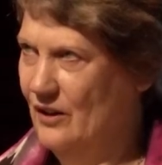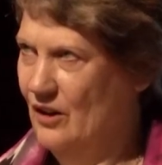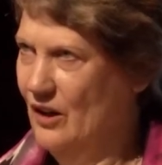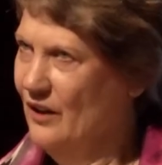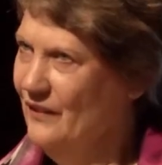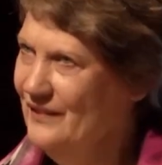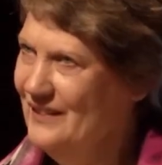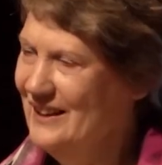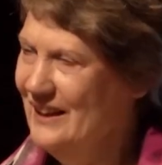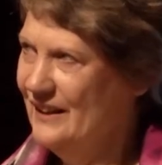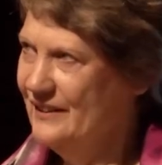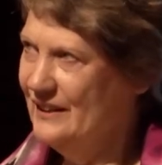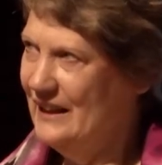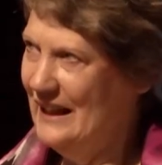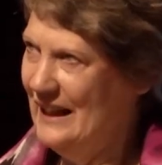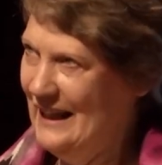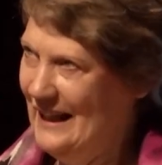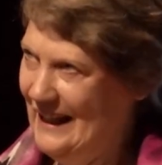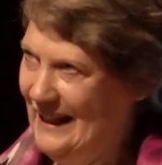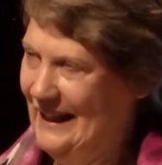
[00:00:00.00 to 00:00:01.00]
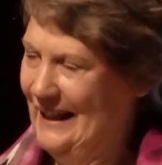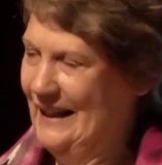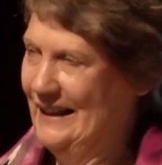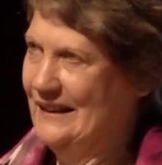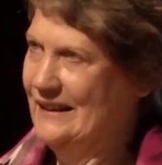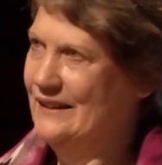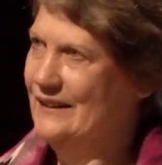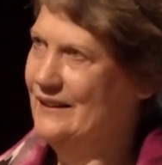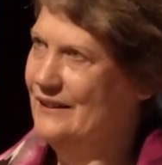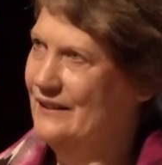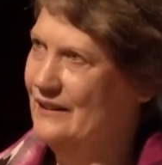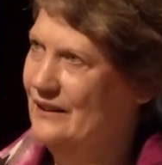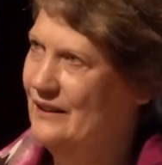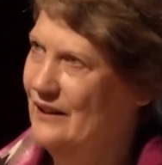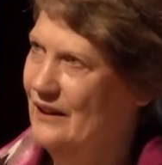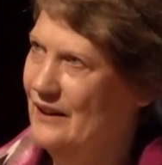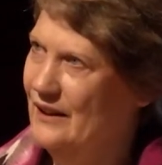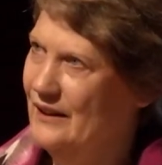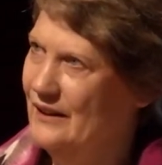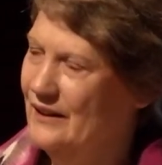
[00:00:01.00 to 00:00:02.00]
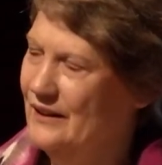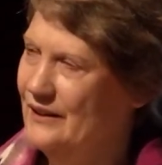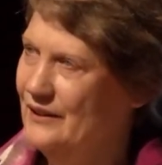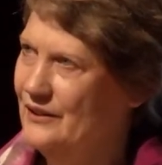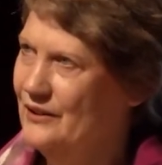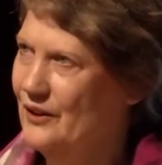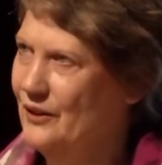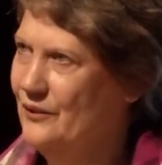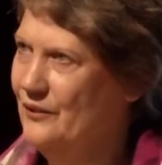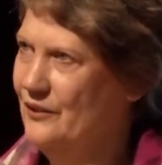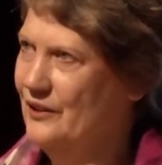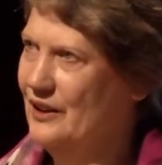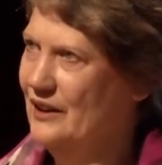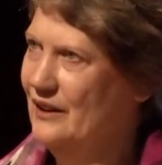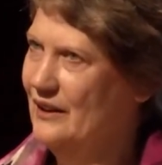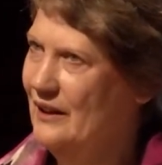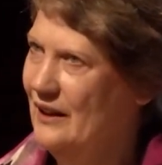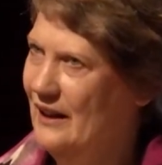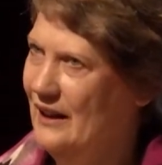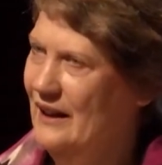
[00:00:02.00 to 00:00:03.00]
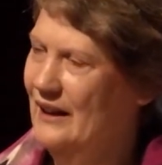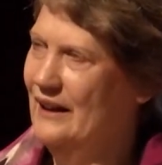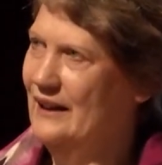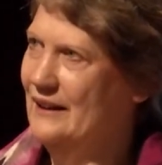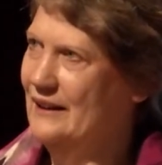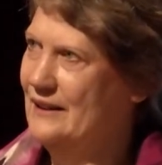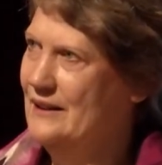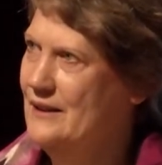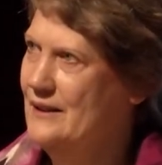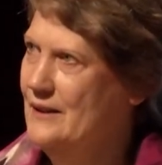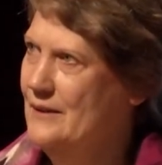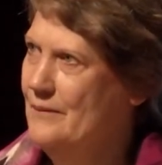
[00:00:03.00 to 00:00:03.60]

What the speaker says: On the other hand, there are